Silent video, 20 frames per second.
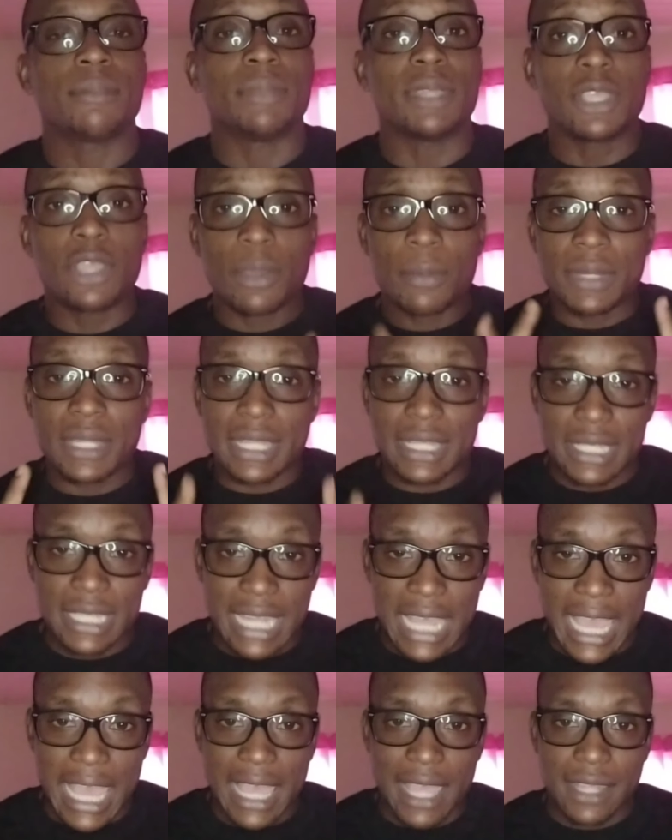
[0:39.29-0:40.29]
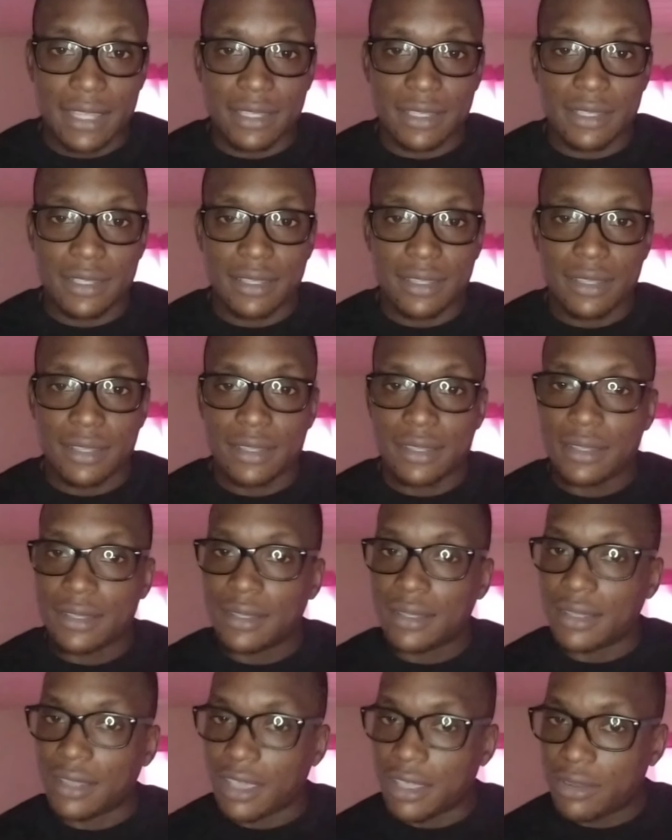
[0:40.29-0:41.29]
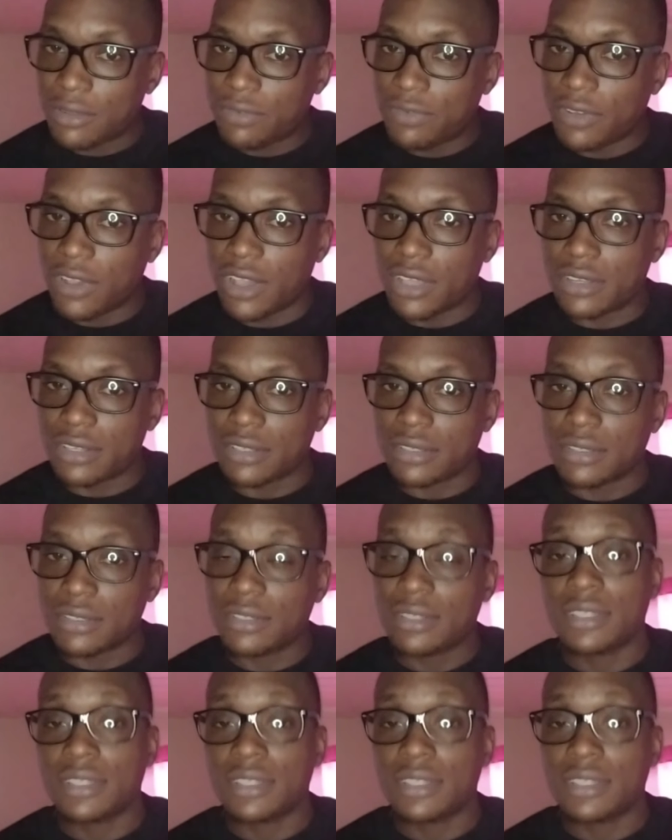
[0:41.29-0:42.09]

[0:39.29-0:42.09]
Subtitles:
Becoming a dad, not a father.